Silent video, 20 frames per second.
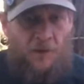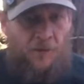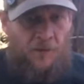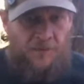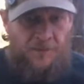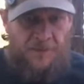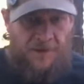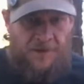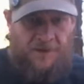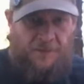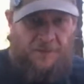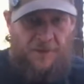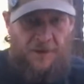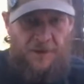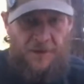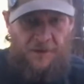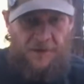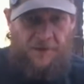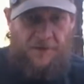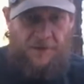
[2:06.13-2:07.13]
all
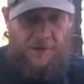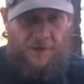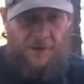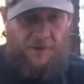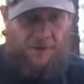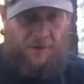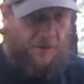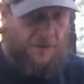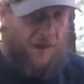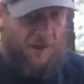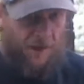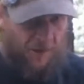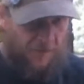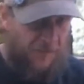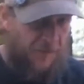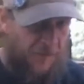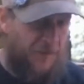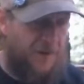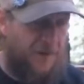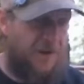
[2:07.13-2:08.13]
between here. I
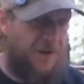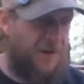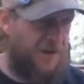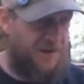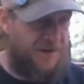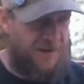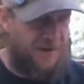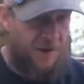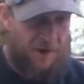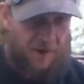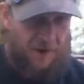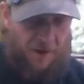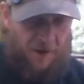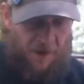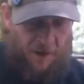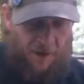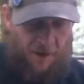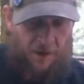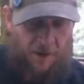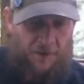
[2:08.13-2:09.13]
have three kids.
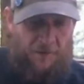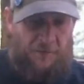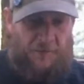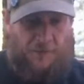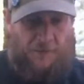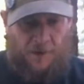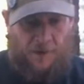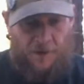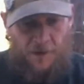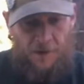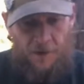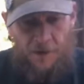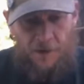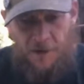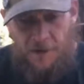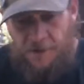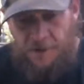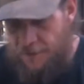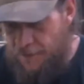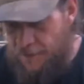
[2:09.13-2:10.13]
I have
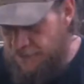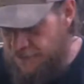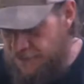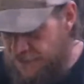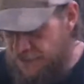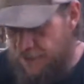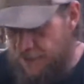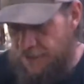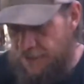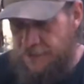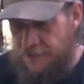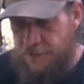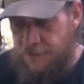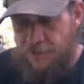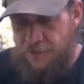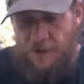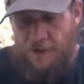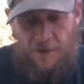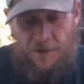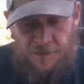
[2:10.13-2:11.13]
another son
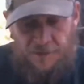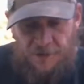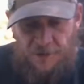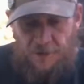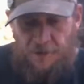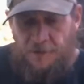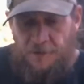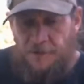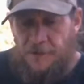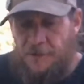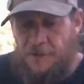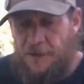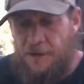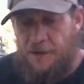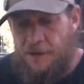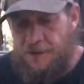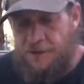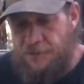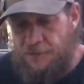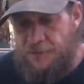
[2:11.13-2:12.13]
in New Hampshire
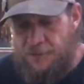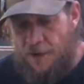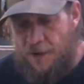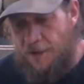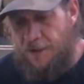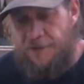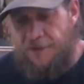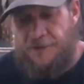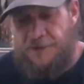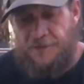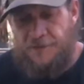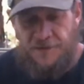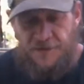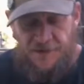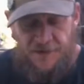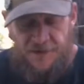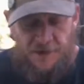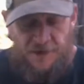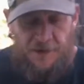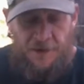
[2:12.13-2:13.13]
that I do not get
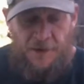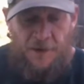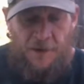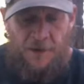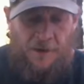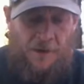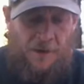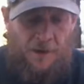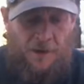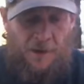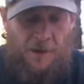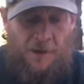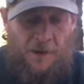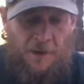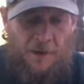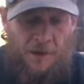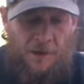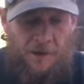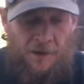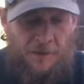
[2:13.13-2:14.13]
to see.
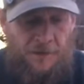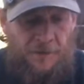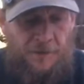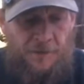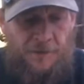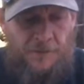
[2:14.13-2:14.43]
Uh,